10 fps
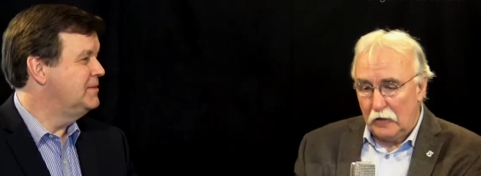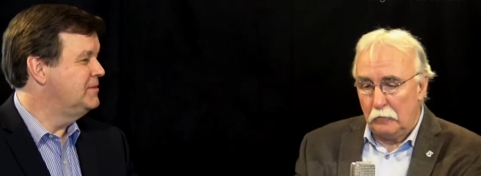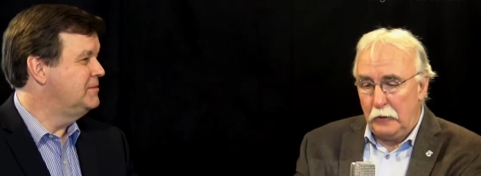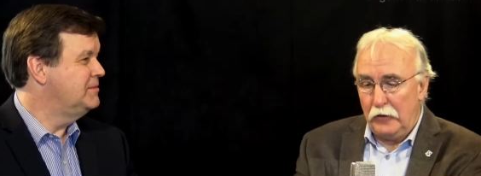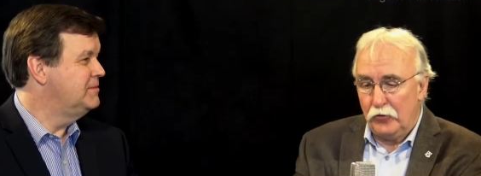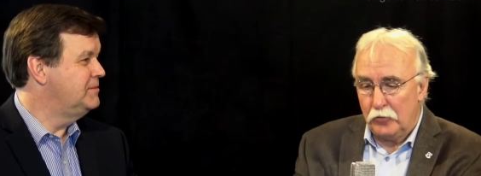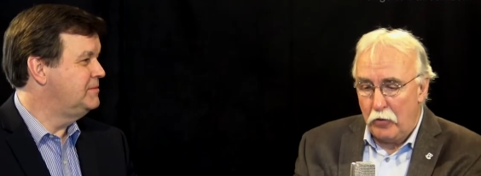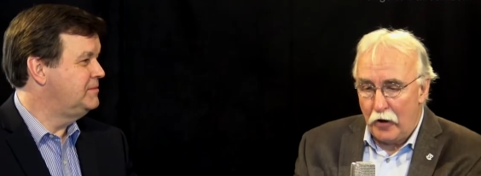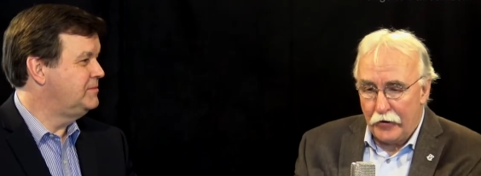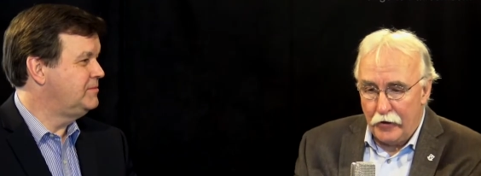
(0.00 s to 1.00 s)
Speaker 1: yeah, Peter's
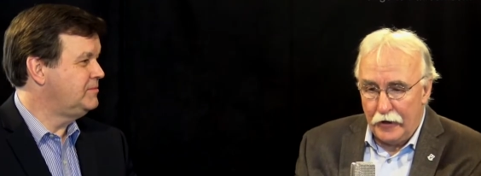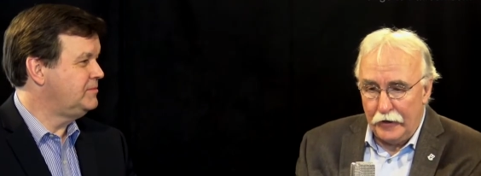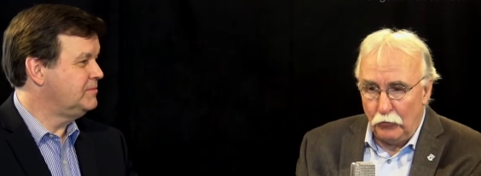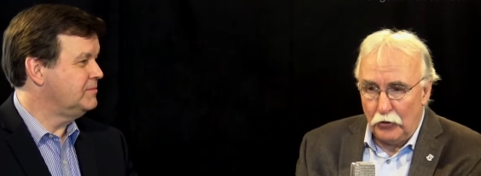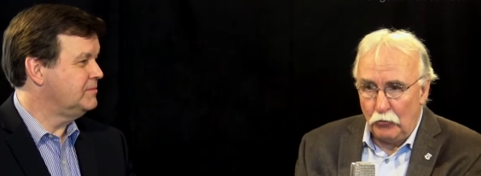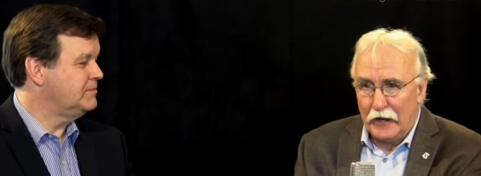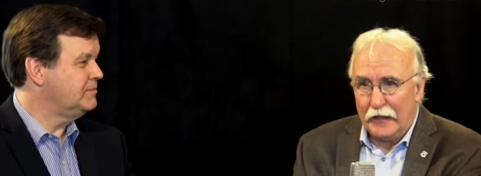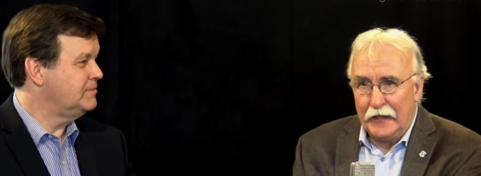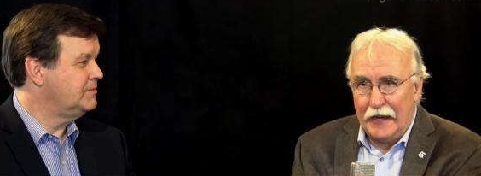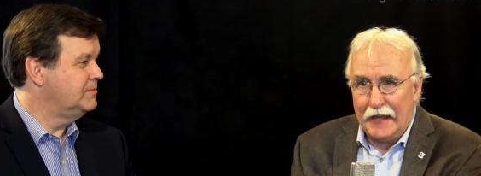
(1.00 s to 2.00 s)
spot on, and what, what
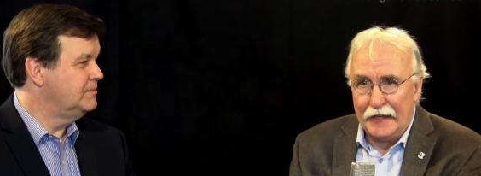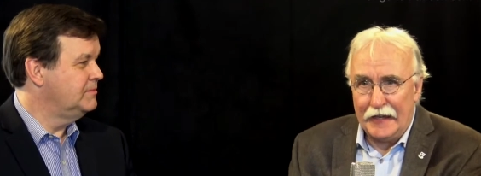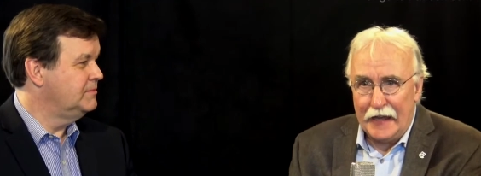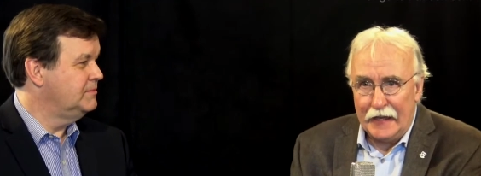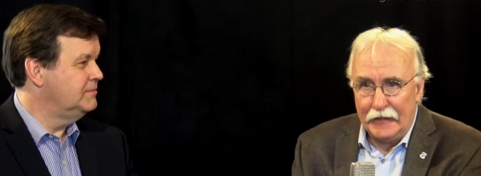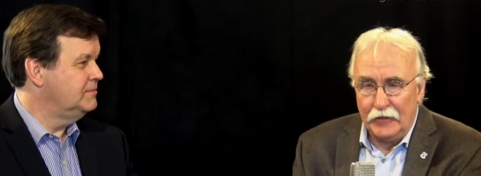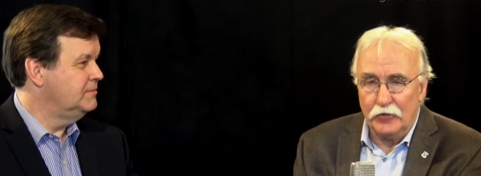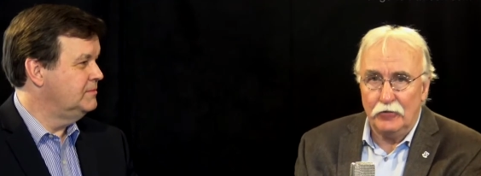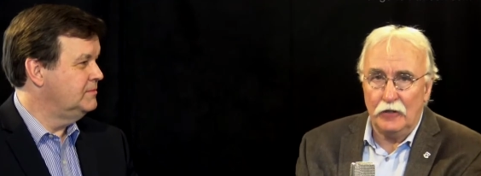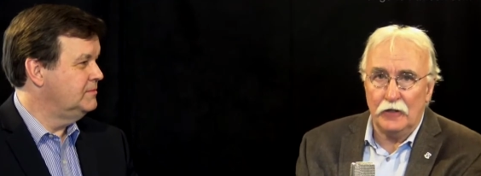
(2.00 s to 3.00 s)
I can add to that
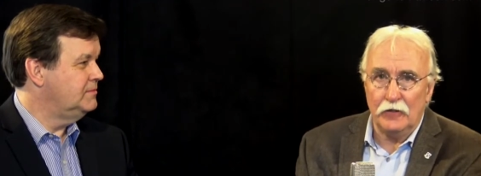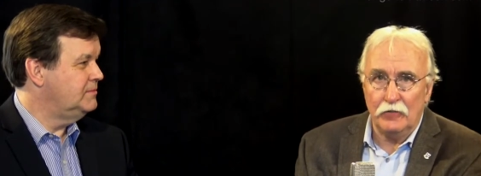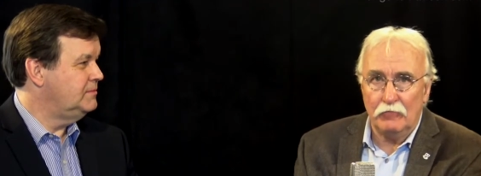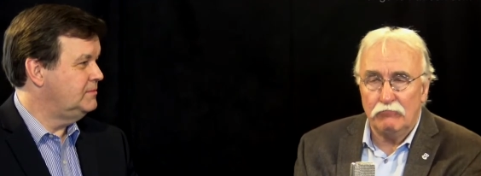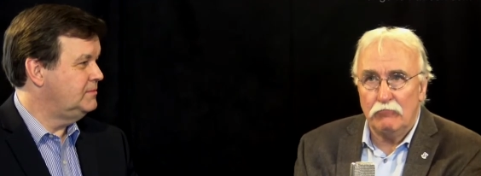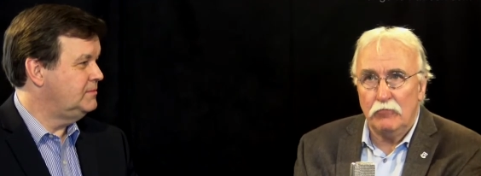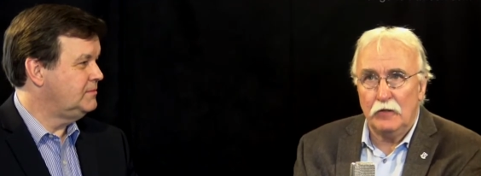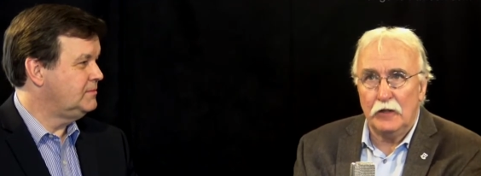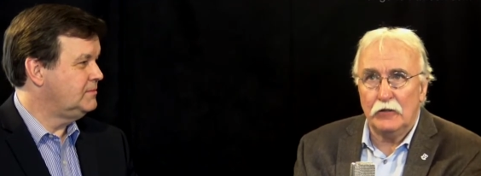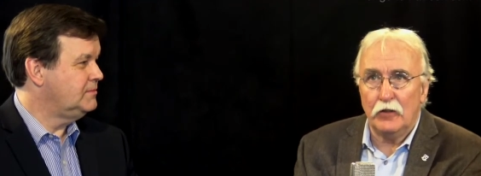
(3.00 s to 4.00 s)
is is
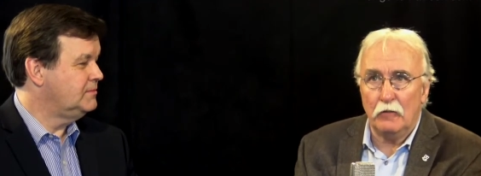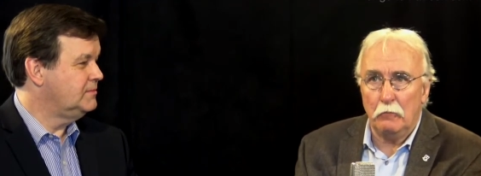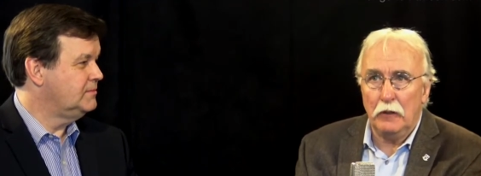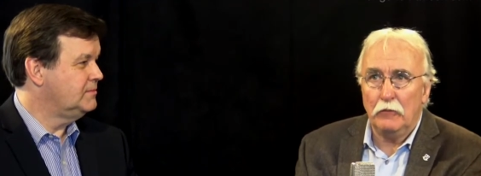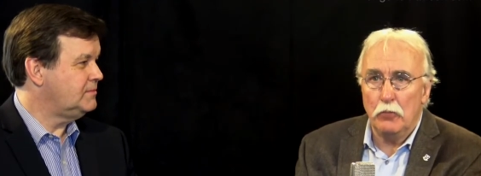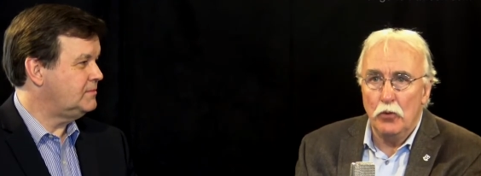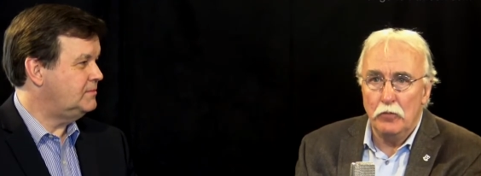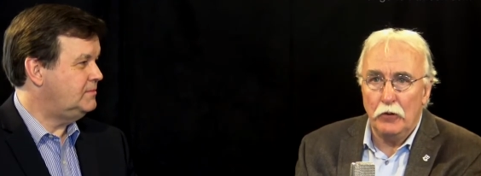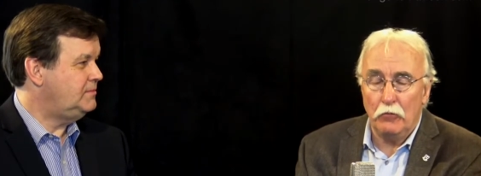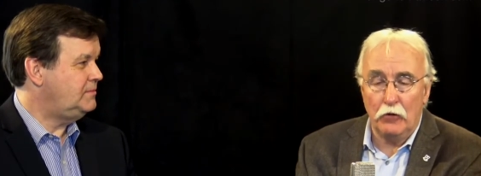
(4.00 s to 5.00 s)
there's a big
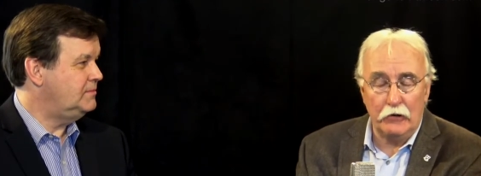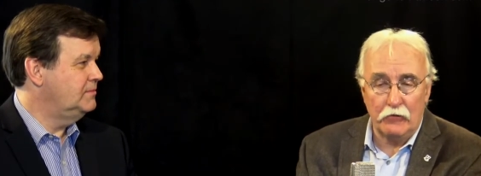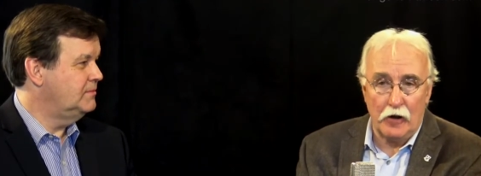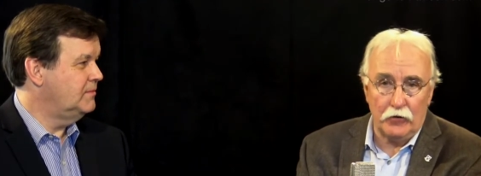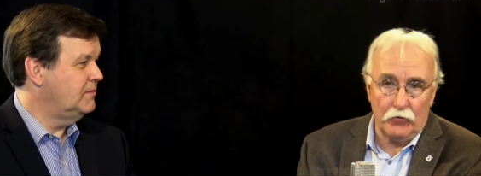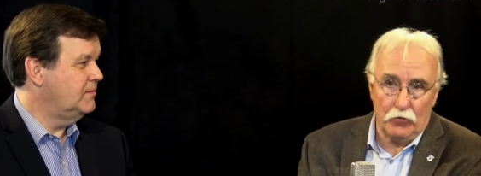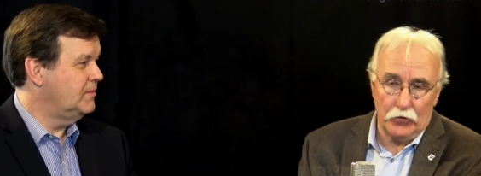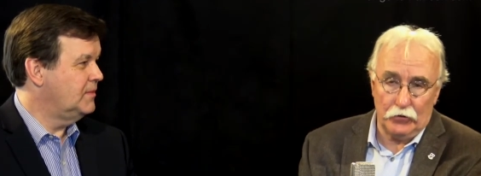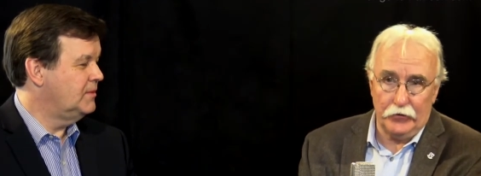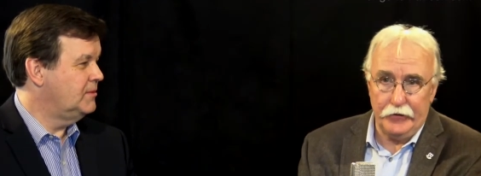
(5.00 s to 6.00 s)
movement right across the
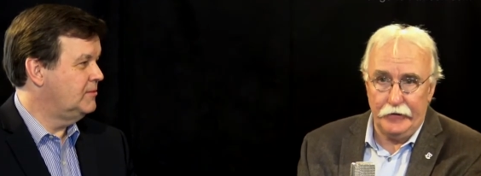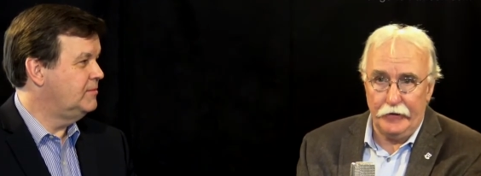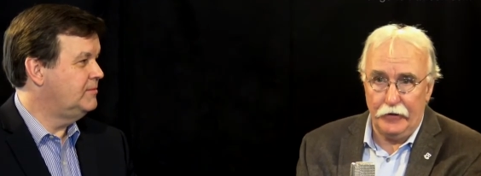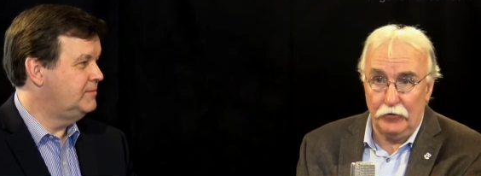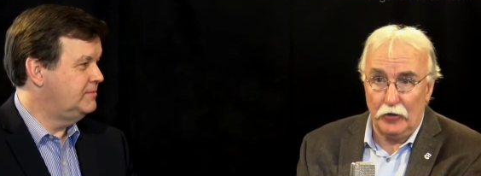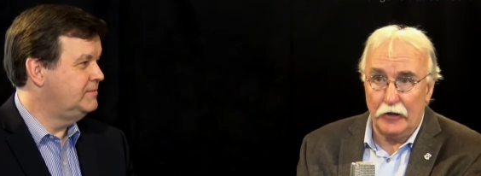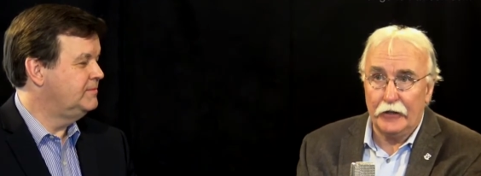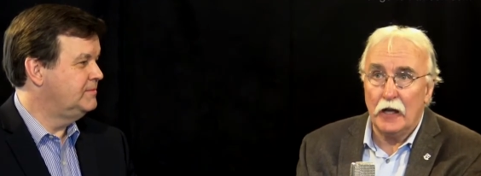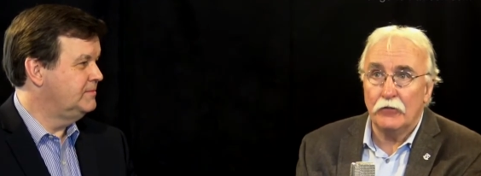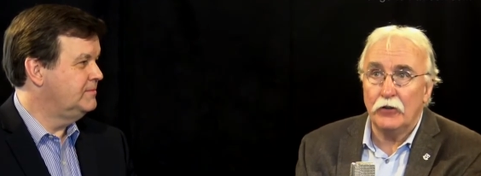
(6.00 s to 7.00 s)
world. Uh, there's a lot
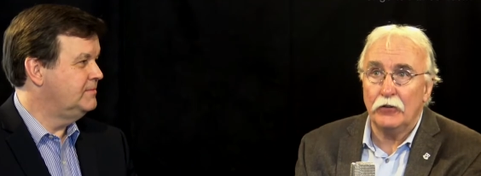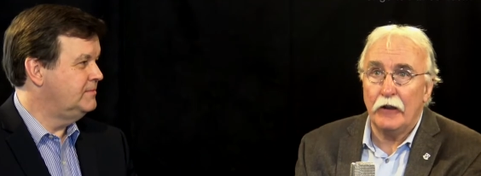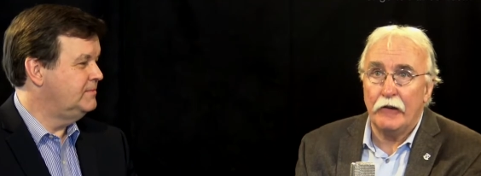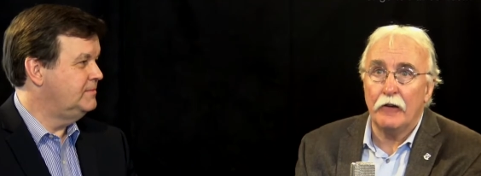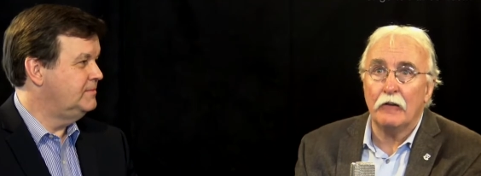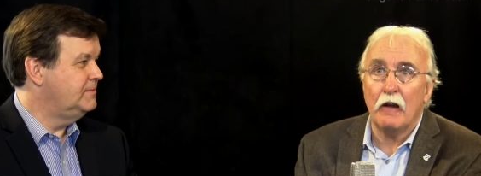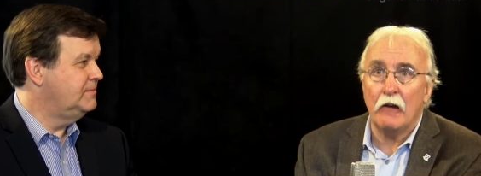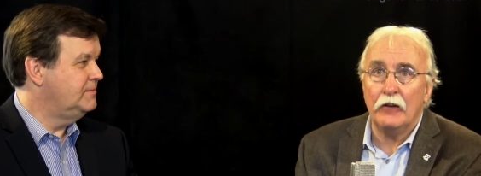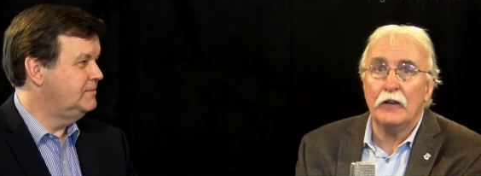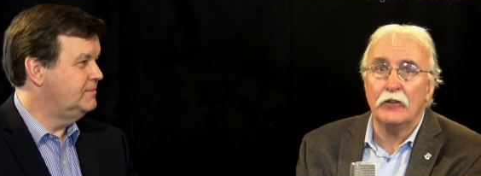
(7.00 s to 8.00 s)
of countries that are,
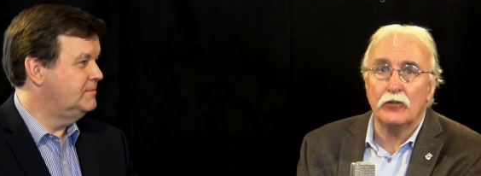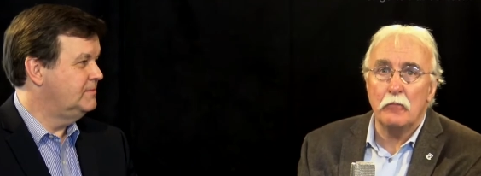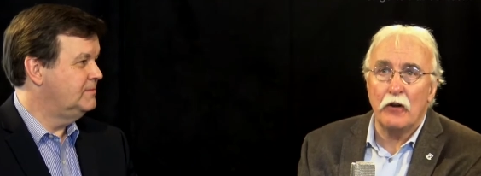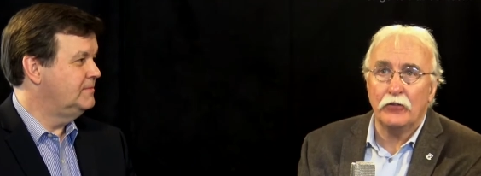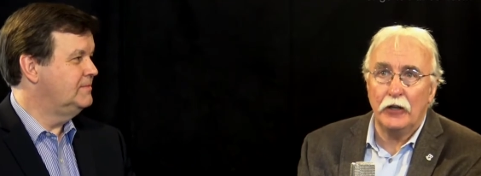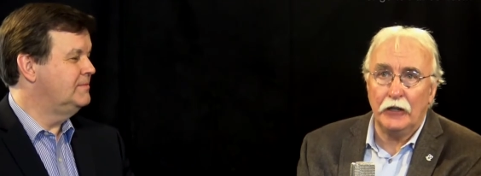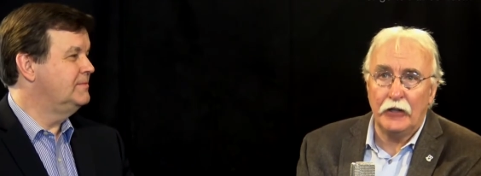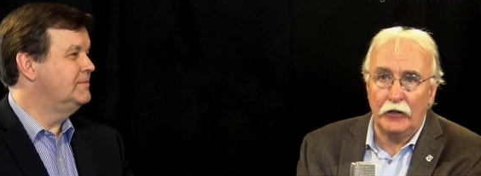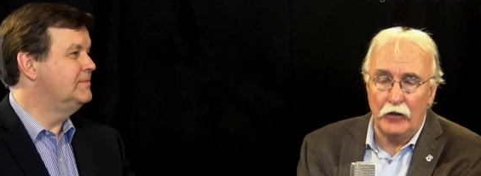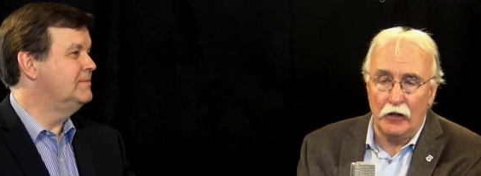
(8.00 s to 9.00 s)
are into the smart city
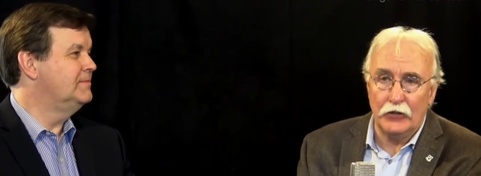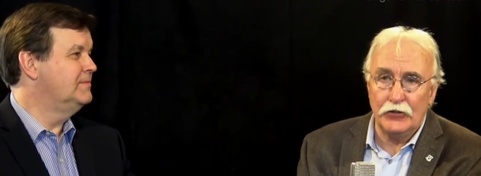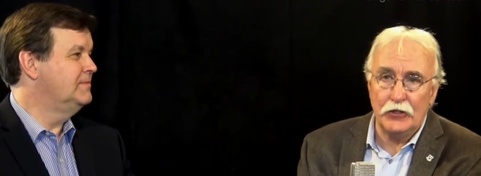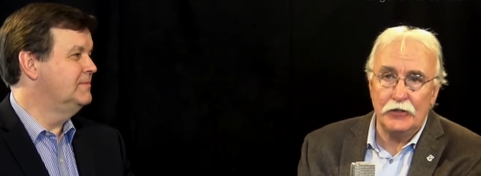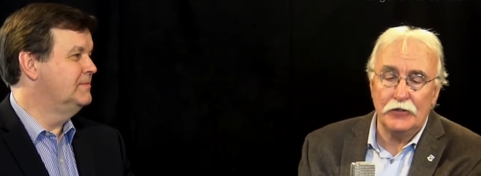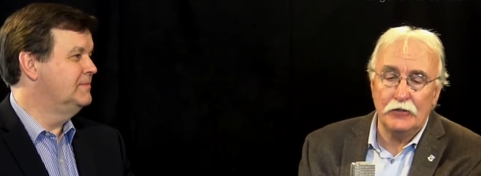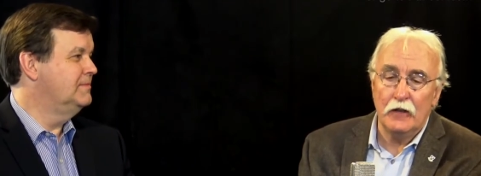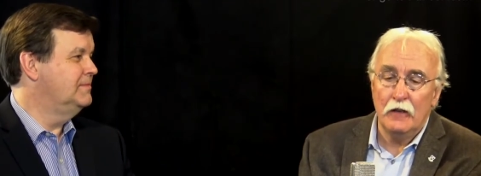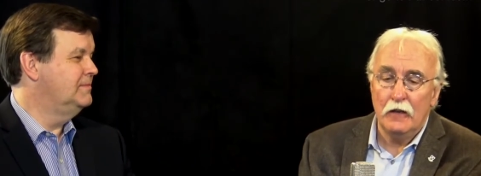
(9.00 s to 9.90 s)
technologies,